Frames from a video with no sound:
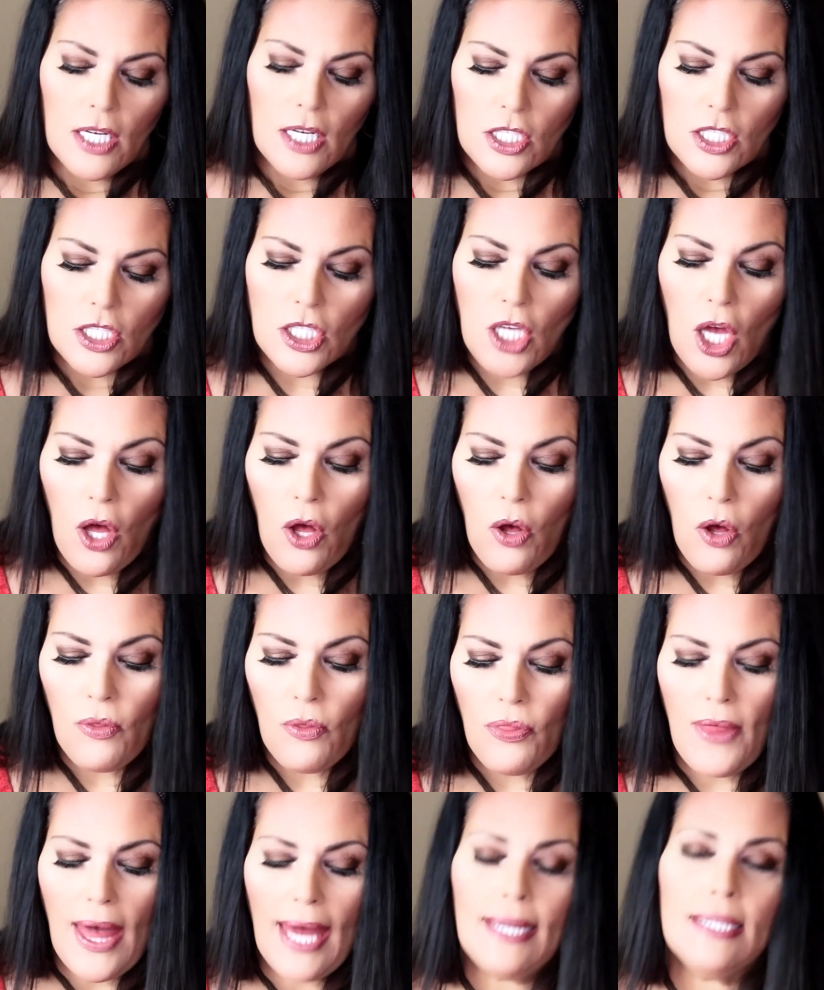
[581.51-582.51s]

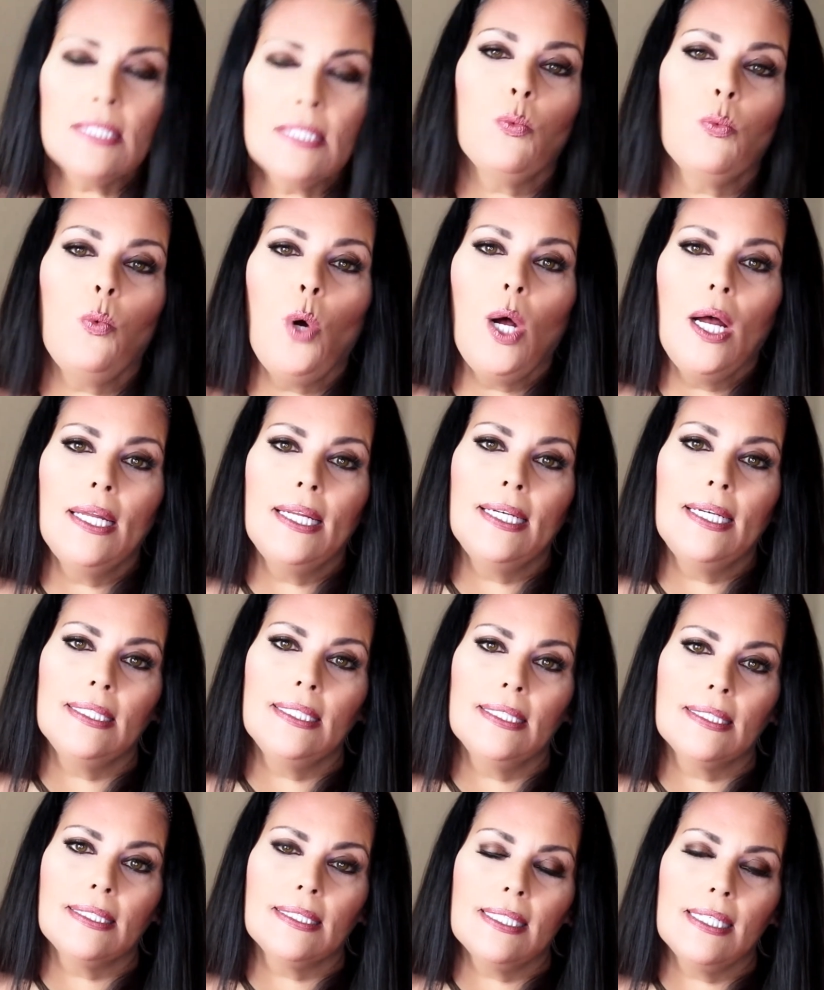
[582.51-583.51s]
So that is what
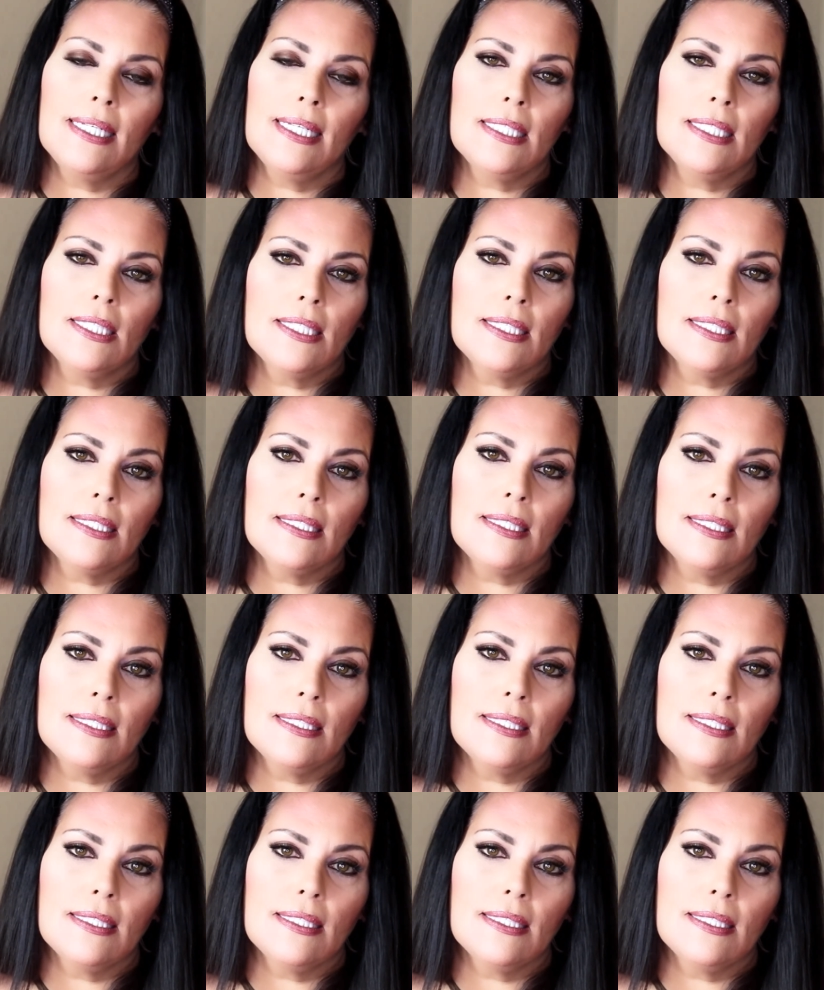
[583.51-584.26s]
is